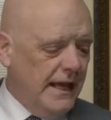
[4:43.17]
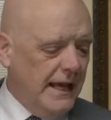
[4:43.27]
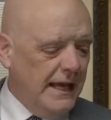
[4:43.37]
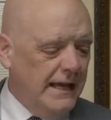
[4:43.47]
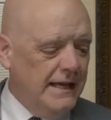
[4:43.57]

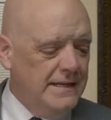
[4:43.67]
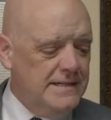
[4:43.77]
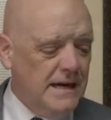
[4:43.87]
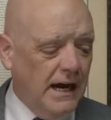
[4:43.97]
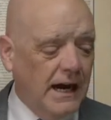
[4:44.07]

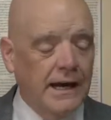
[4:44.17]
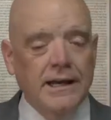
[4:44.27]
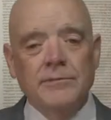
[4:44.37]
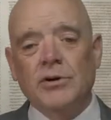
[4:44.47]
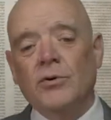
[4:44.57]
And I
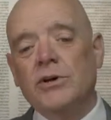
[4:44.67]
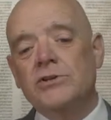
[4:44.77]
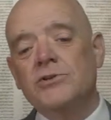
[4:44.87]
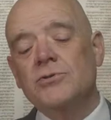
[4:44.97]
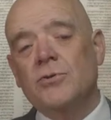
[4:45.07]
am going
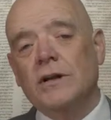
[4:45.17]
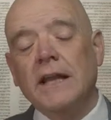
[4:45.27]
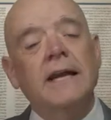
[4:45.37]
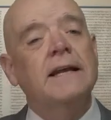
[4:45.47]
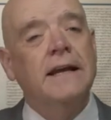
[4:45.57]
to
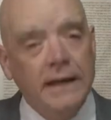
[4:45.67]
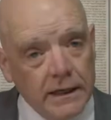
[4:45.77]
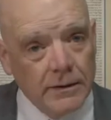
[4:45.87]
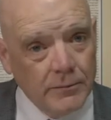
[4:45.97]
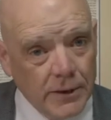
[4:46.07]
let
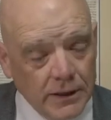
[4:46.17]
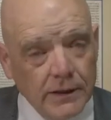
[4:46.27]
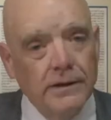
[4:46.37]
him